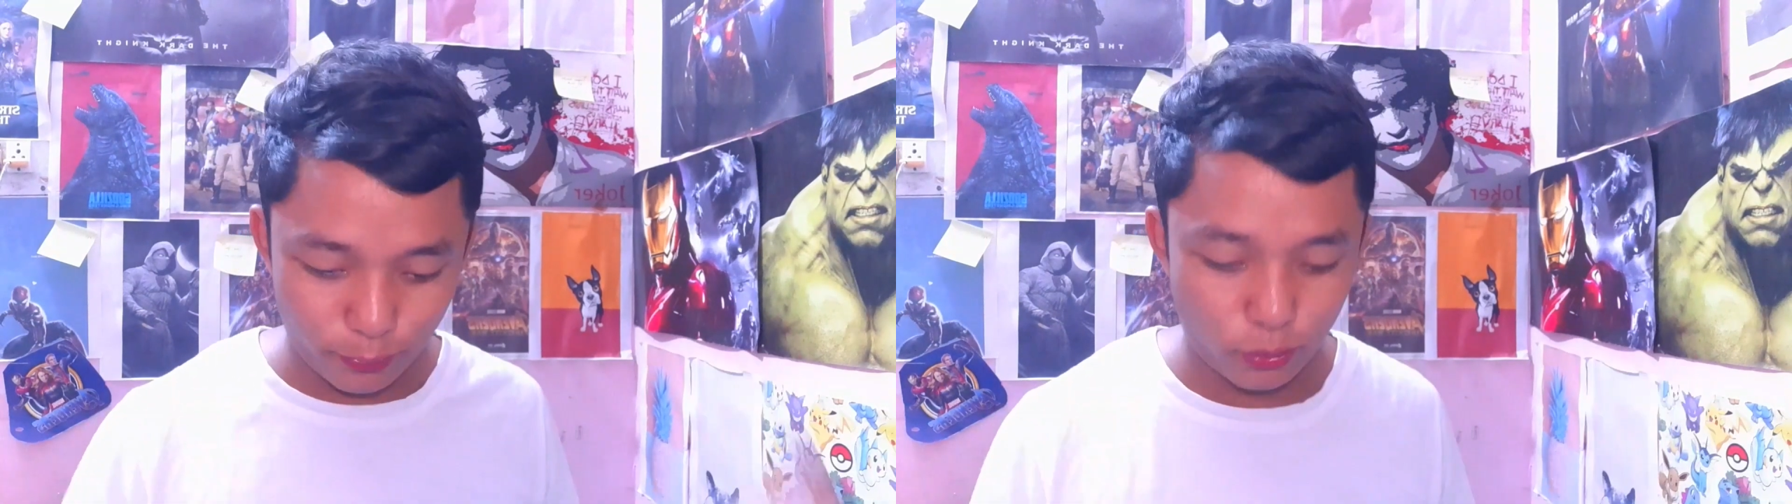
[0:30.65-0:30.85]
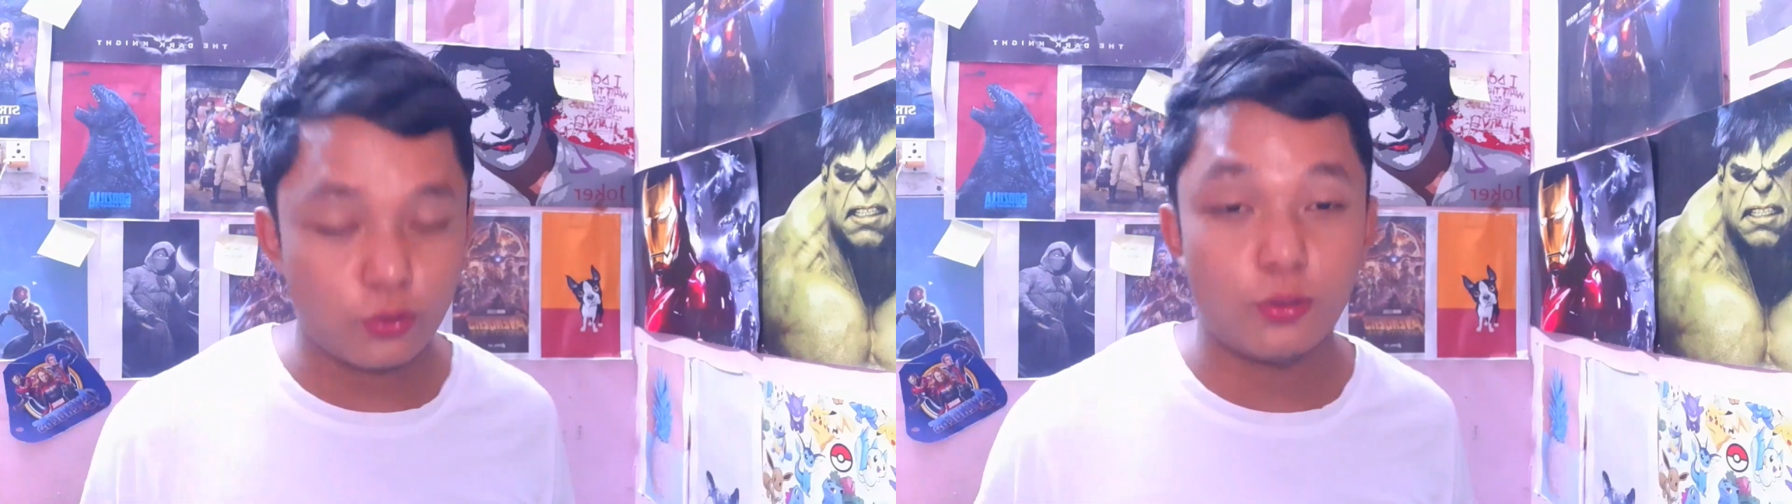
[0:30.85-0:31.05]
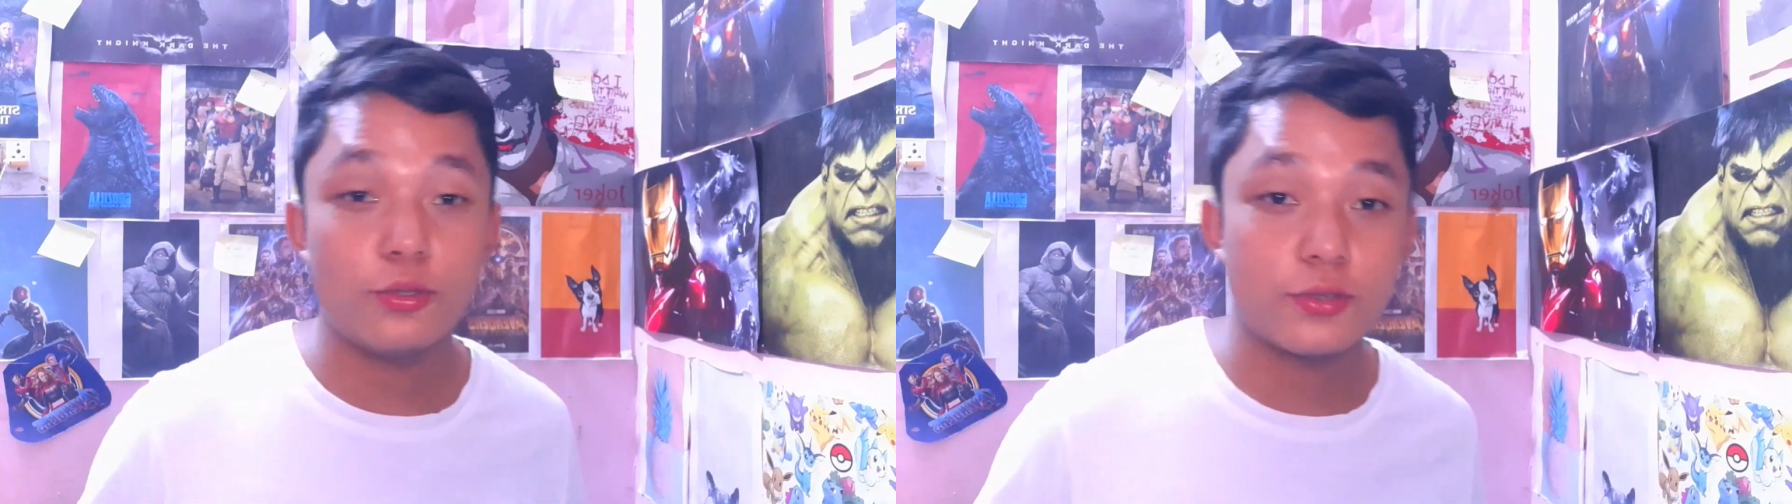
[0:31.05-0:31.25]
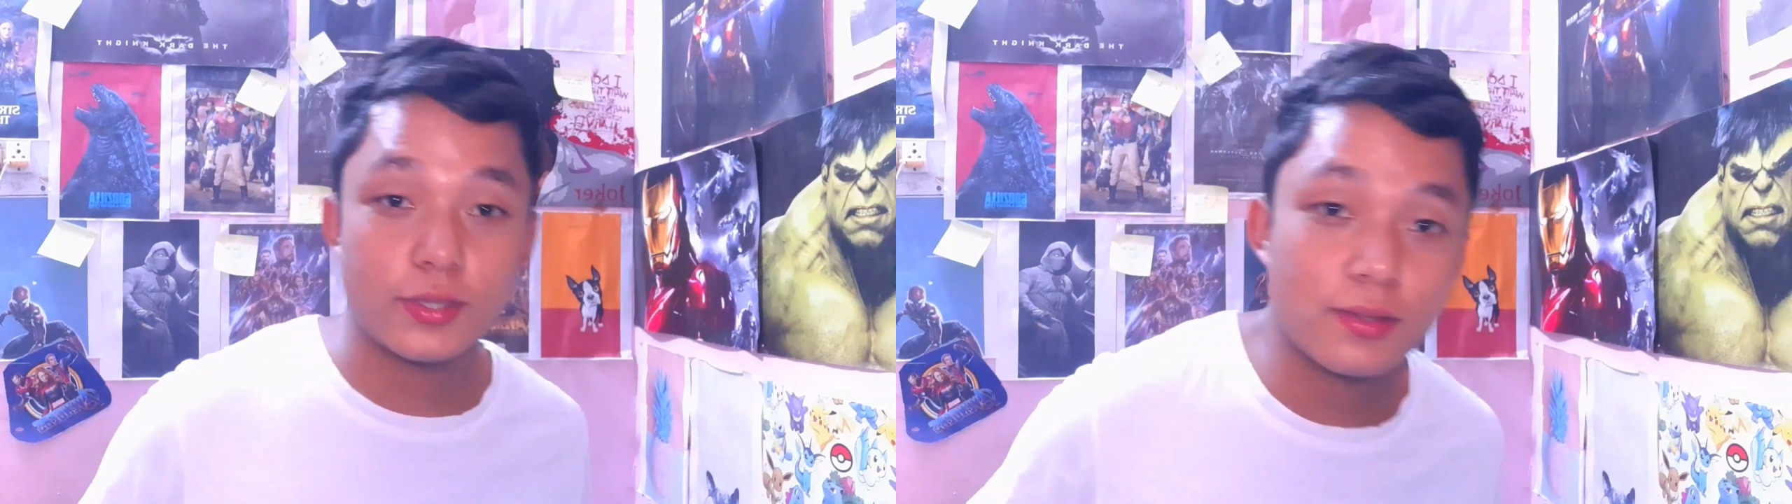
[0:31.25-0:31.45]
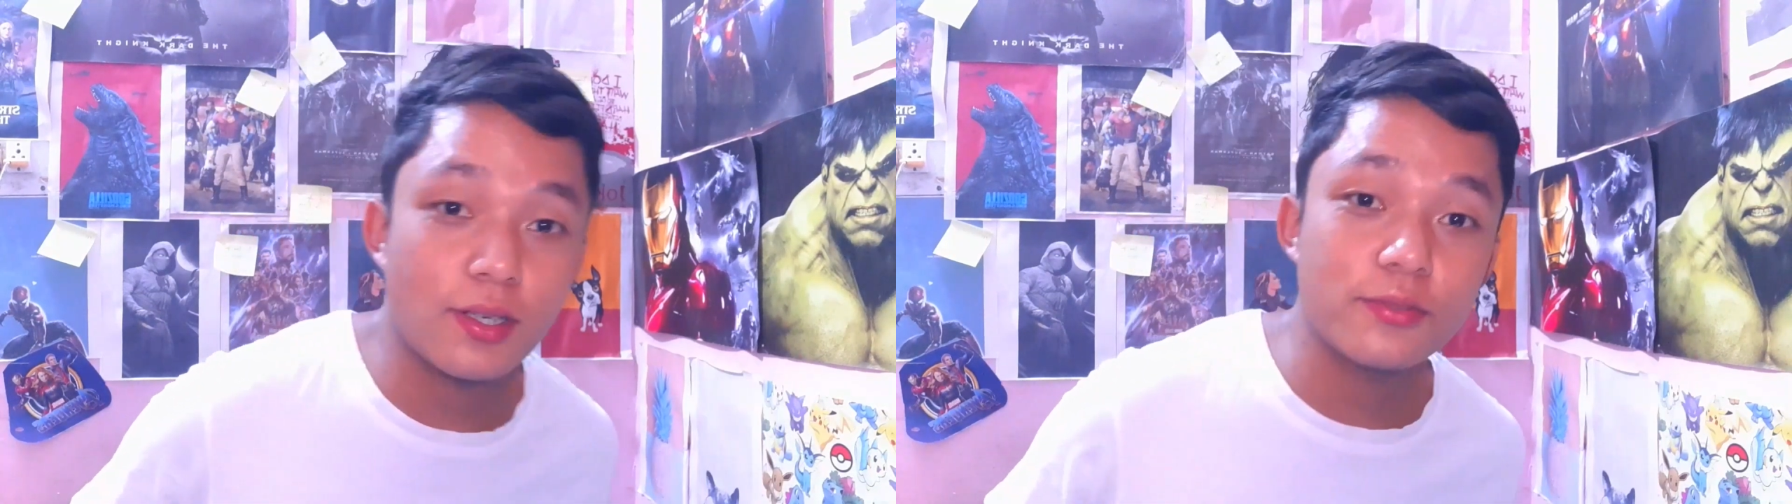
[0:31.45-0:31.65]
watch all those
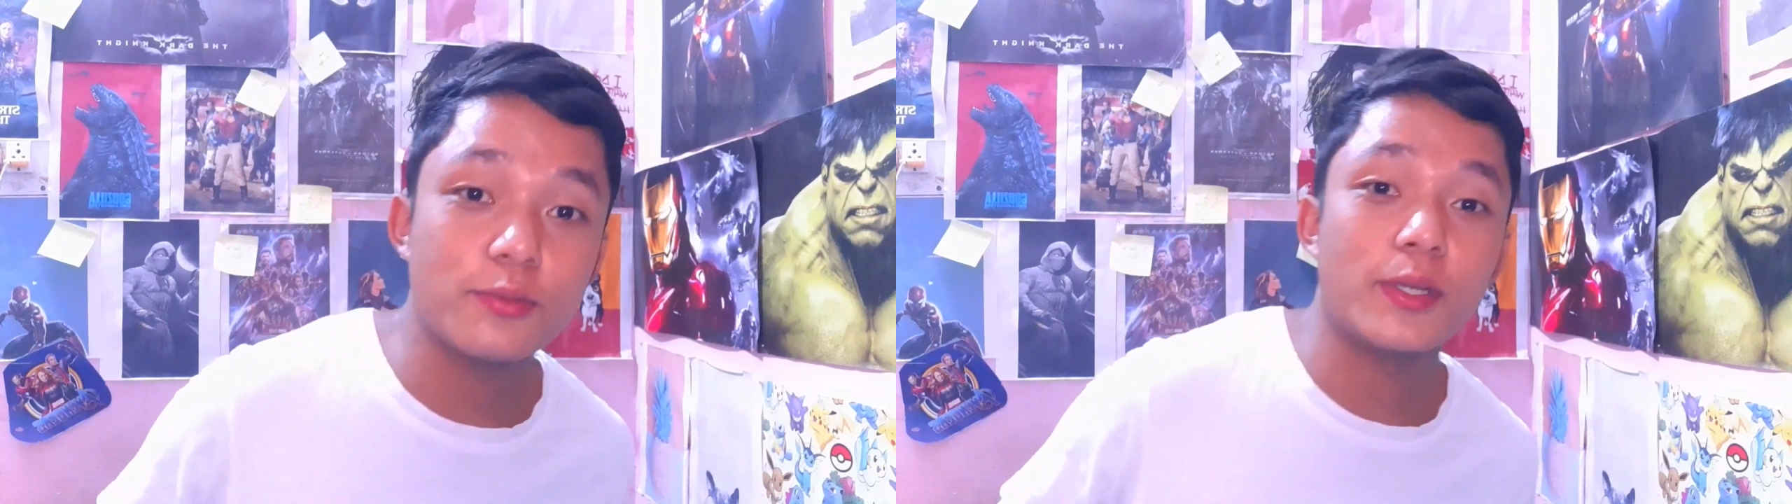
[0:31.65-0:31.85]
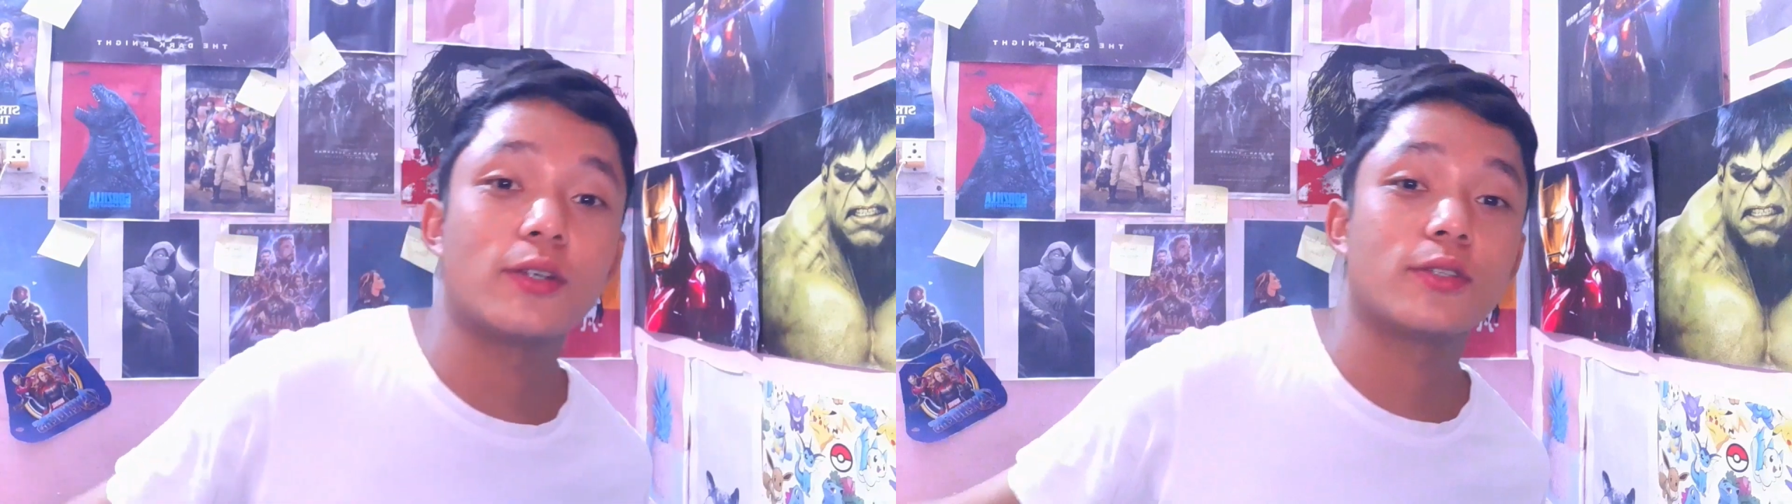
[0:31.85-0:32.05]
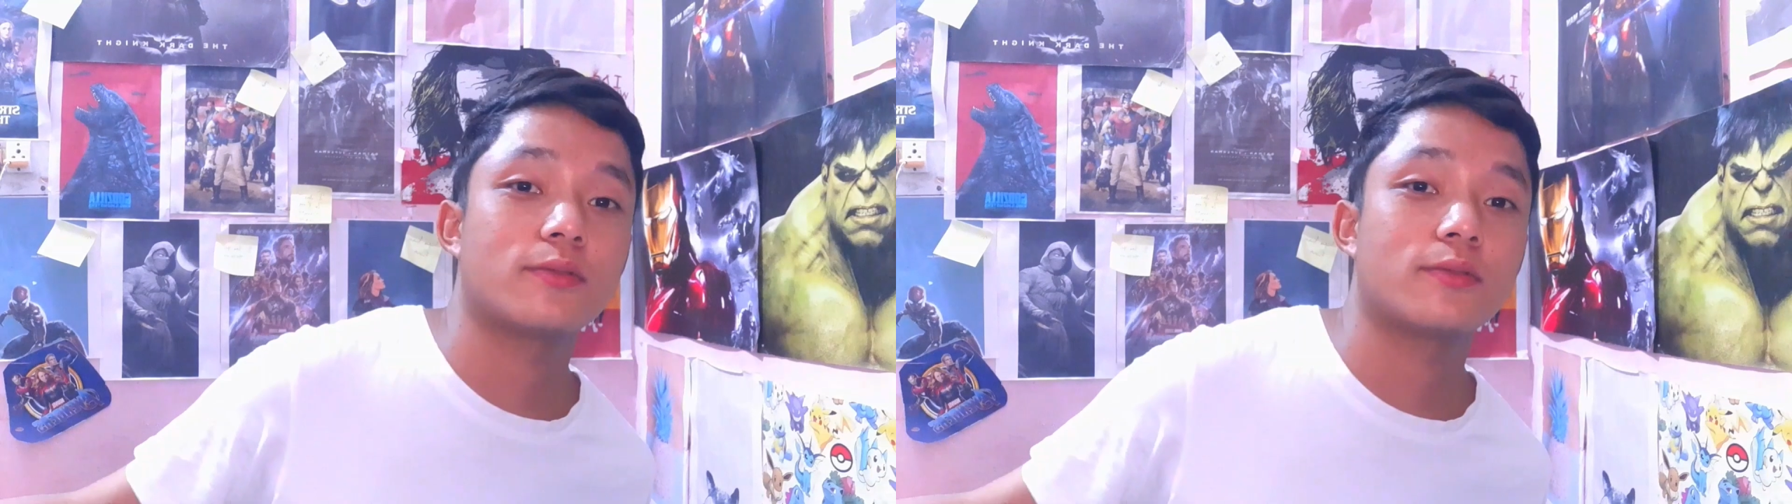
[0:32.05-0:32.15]
stuffs because